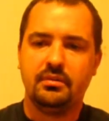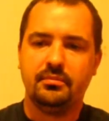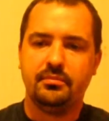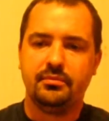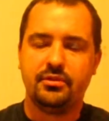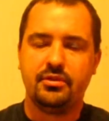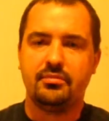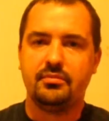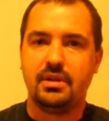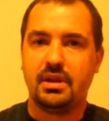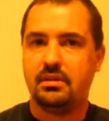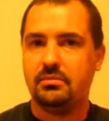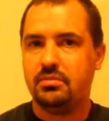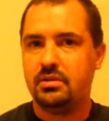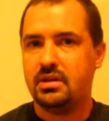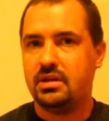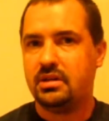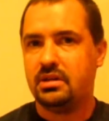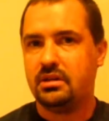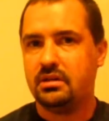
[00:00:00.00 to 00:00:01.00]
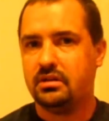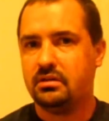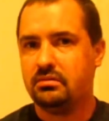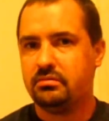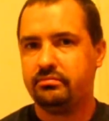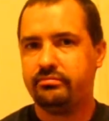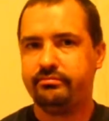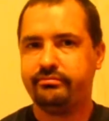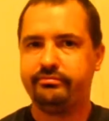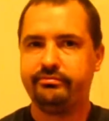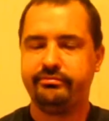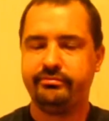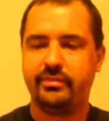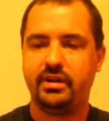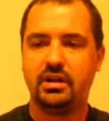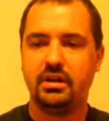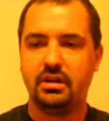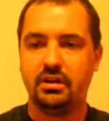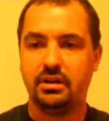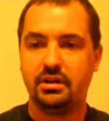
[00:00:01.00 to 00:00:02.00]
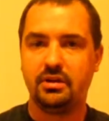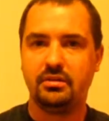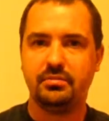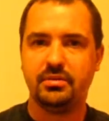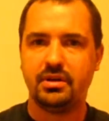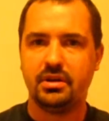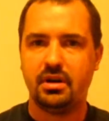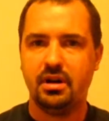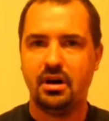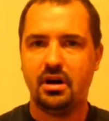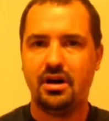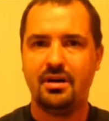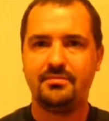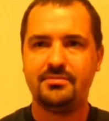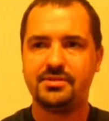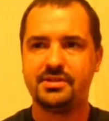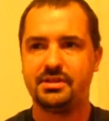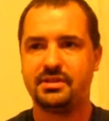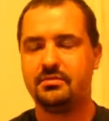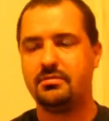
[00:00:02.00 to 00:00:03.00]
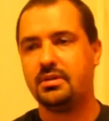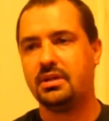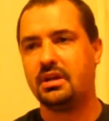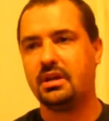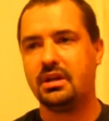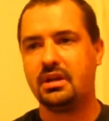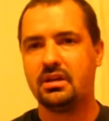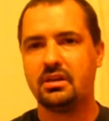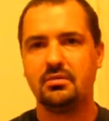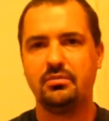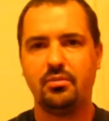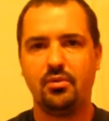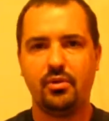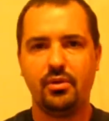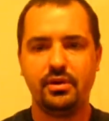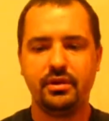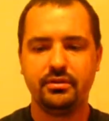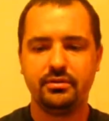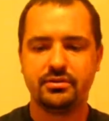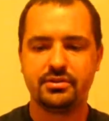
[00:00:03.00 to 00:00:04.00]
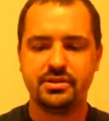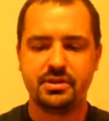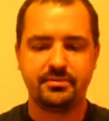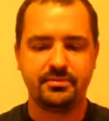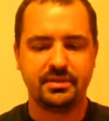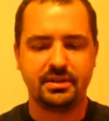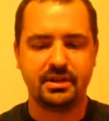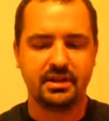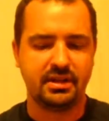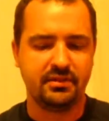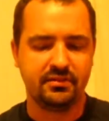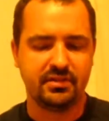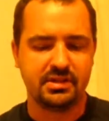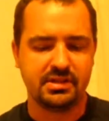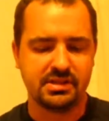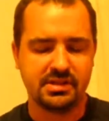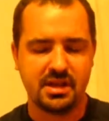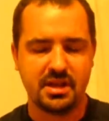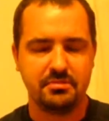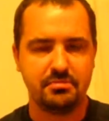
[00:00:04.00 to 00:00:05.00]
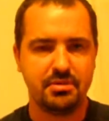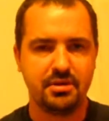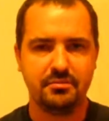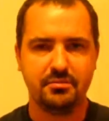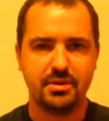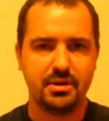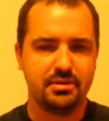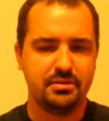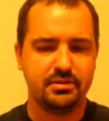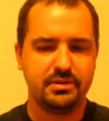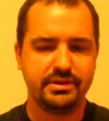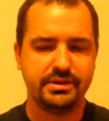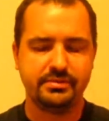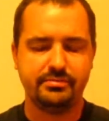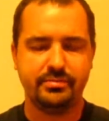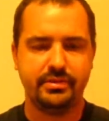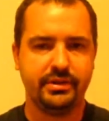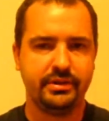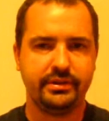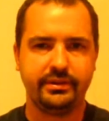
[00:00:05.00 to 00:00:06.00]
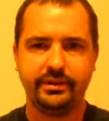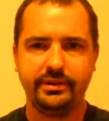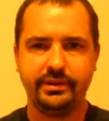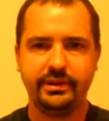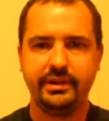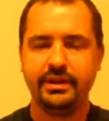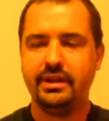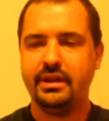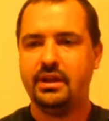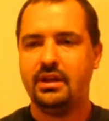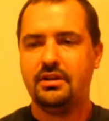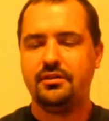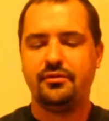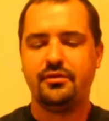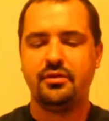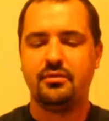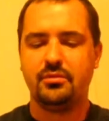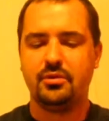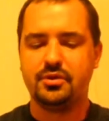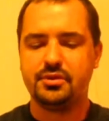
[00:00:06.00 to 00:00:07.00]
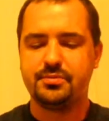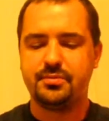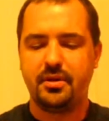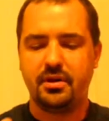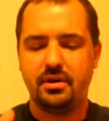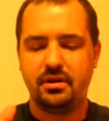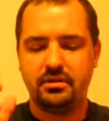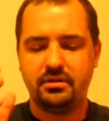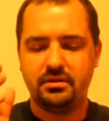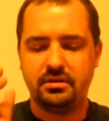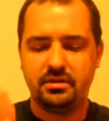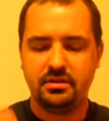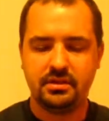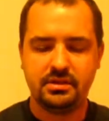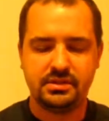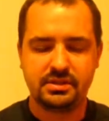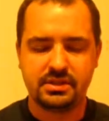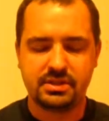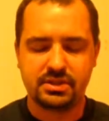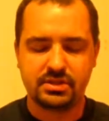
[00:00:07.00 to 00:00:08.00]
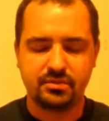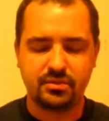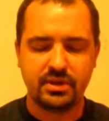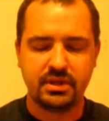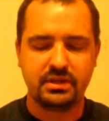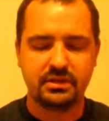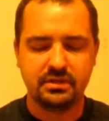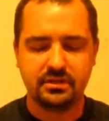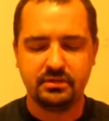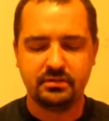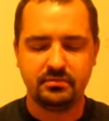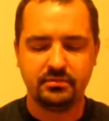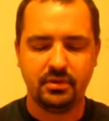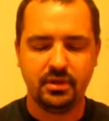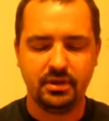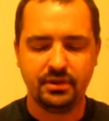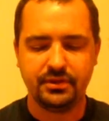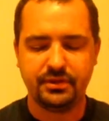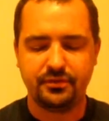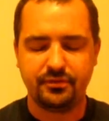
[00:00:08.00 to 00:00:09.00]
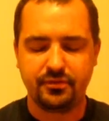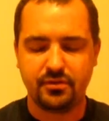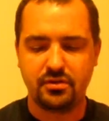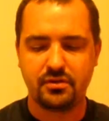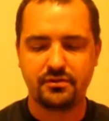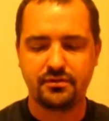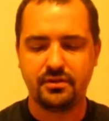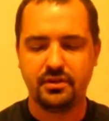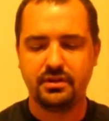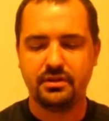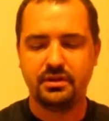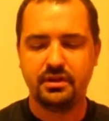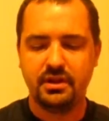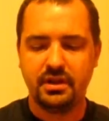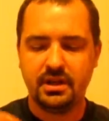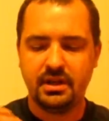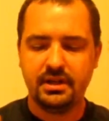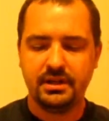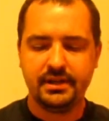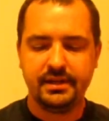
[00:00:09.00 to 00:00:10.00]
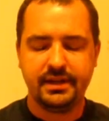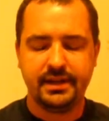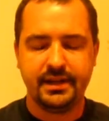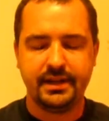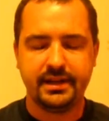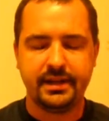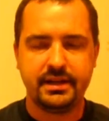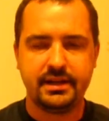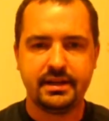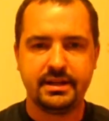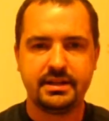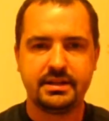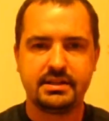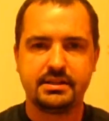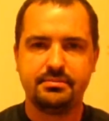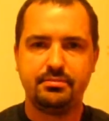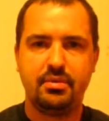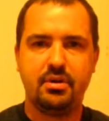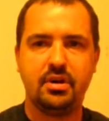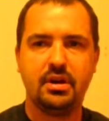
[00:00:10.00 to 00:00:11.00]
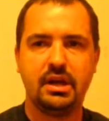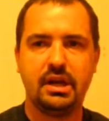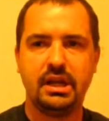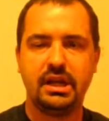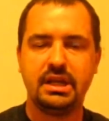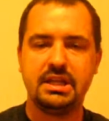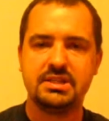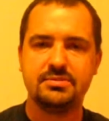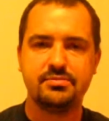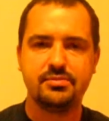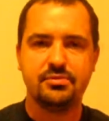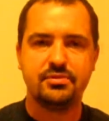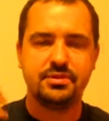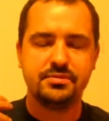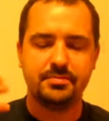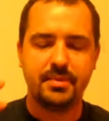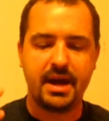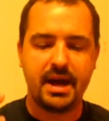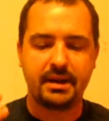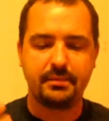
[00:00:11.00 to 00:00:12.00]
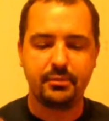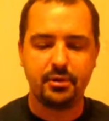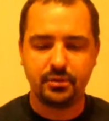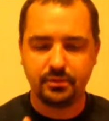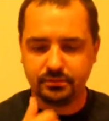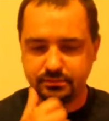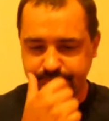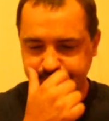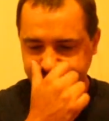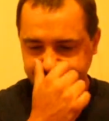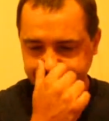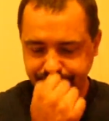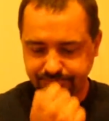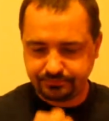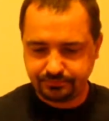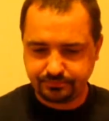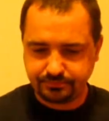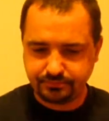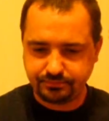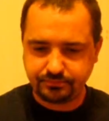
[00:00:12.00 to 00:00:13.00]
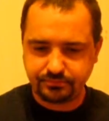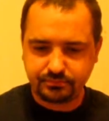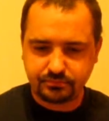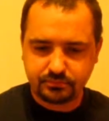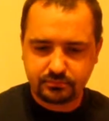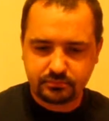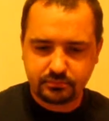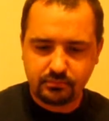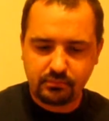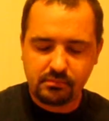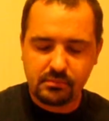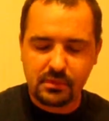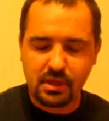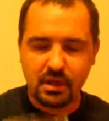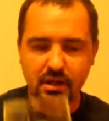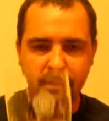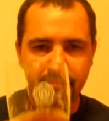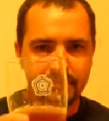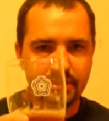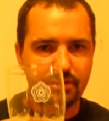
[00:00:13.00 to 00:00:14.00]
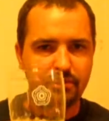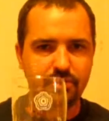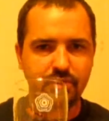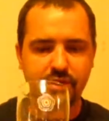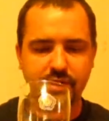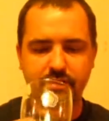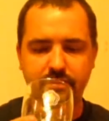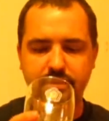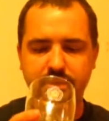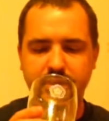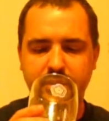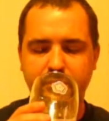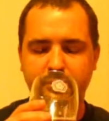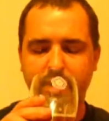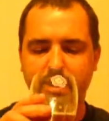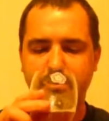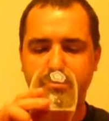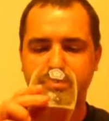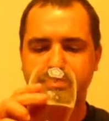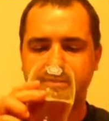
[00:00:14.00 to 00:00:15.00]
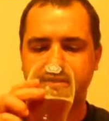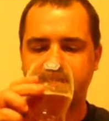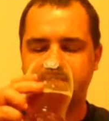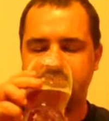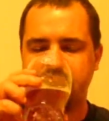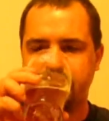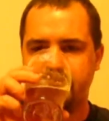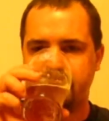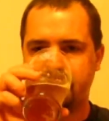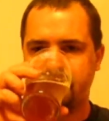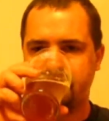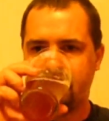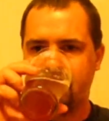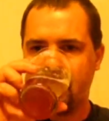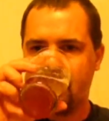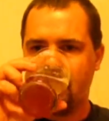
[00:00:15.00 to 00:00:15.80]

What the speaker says: There may be a little bit of hops at the beginning of the boil or something to give it a slight bit of bitterness, but for the most part it's a sweet malt forefront and a nice piney spruce backbone. A really, really well put together beer.